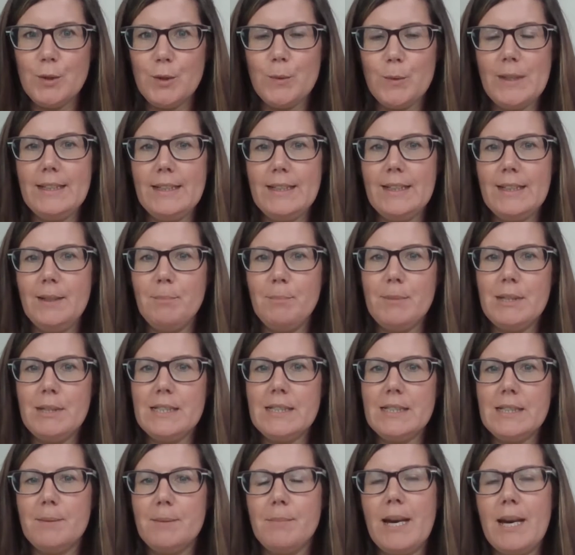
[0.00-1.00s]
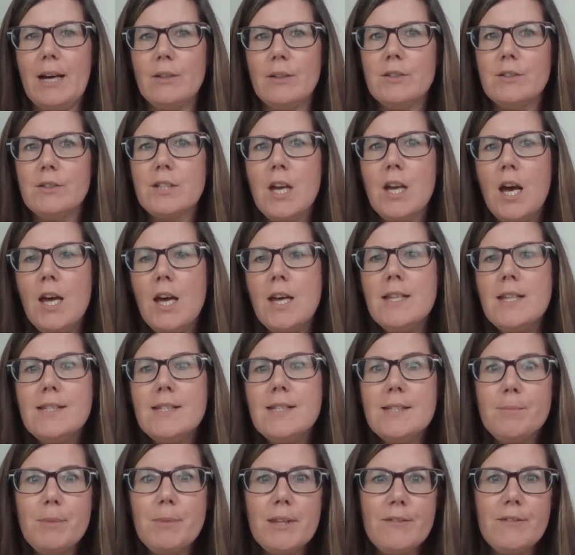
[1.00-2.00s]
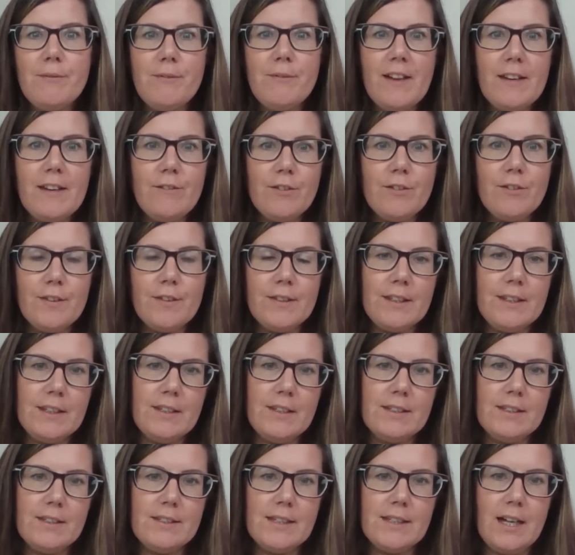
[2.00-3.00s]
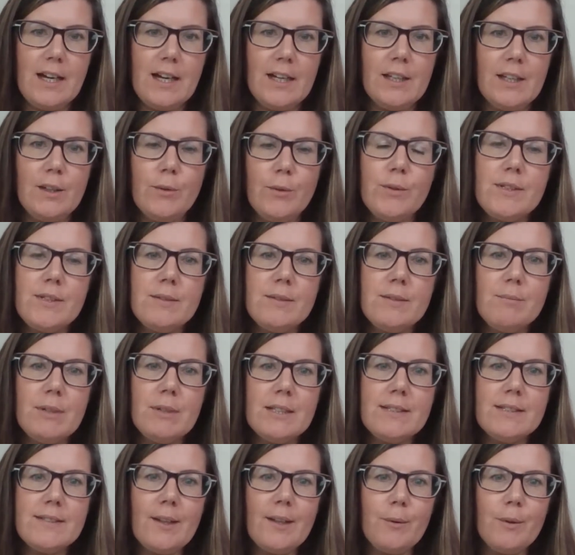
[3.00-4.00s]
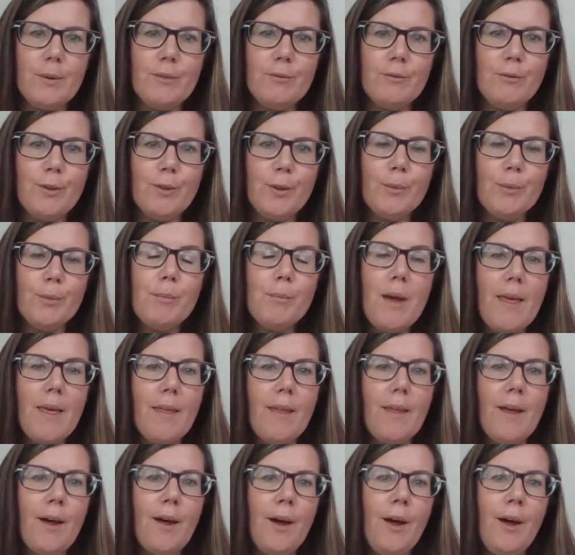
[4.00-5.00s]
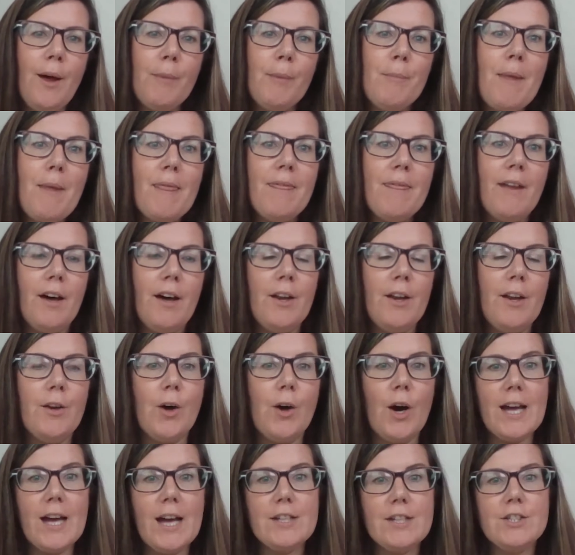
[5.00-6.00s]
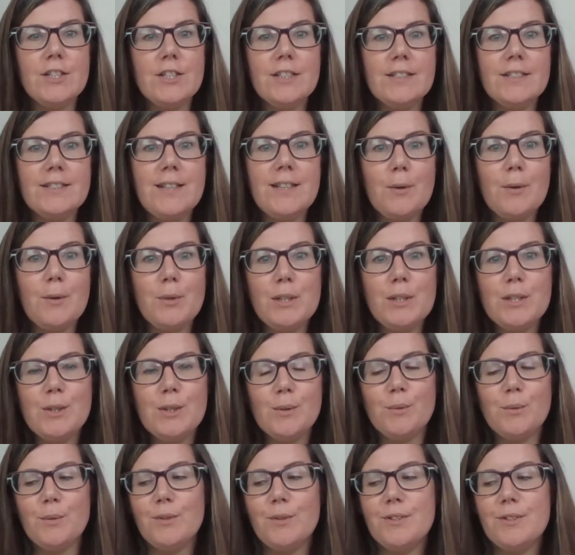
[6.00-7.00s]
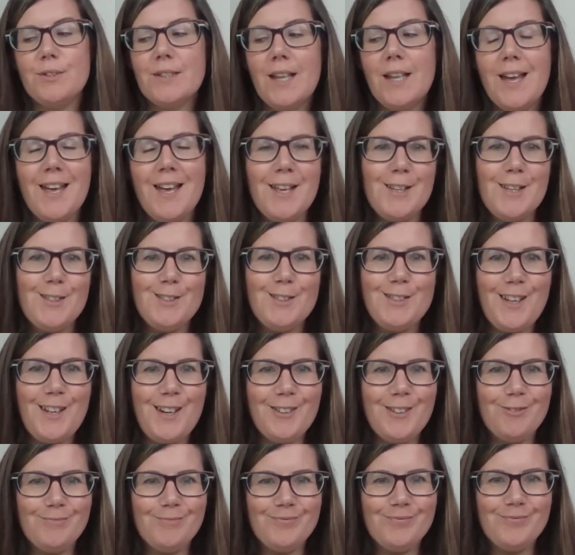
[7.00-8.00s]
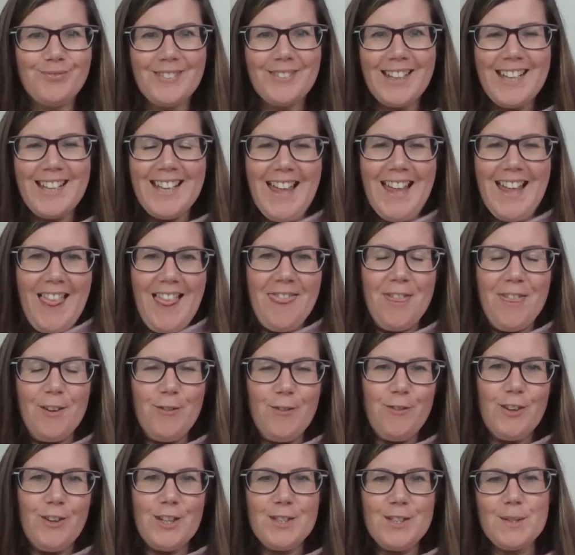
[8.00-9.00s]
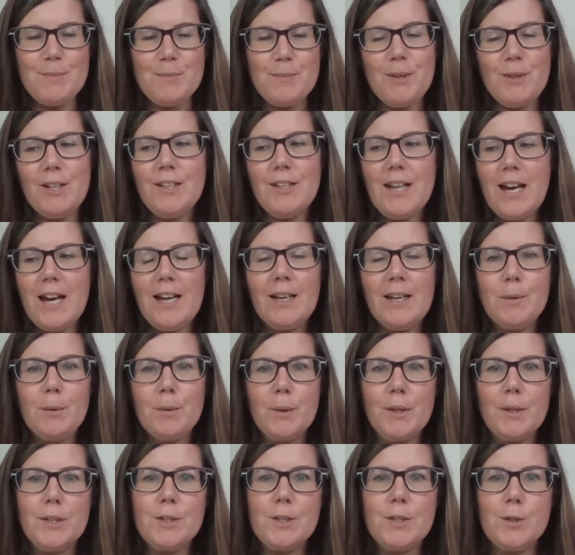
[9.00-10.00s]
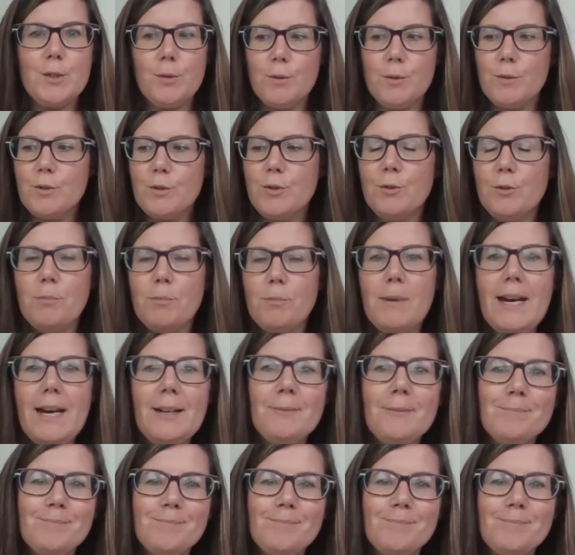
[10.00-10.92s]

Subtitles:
a little bit about some of the favourite things that I use in my sewing room that are not actually sewing tools. So the first one I'm going to talk to you about